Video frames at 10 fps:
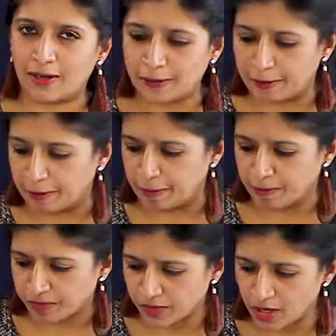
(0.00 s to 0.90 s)
a
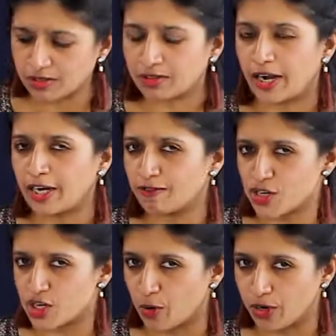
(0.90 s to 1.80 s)
kind of a
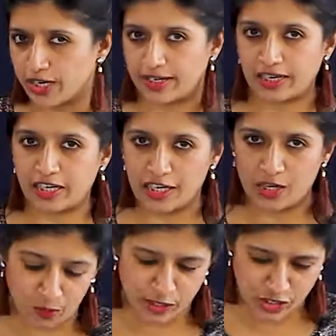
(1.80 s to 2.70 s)
shibori technique,
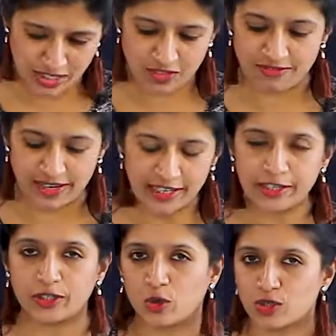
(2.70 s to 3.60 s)
which is very
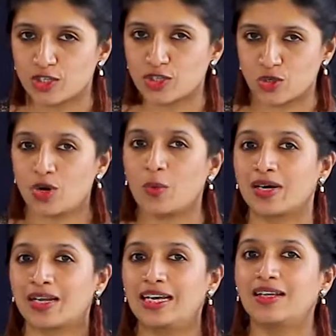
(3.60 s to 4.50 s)
closer to
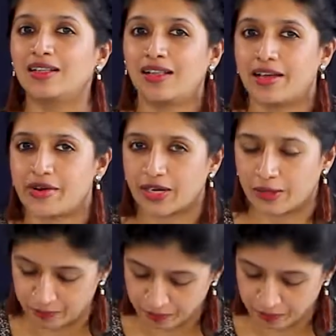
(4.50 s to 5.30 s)
our Indian leheria.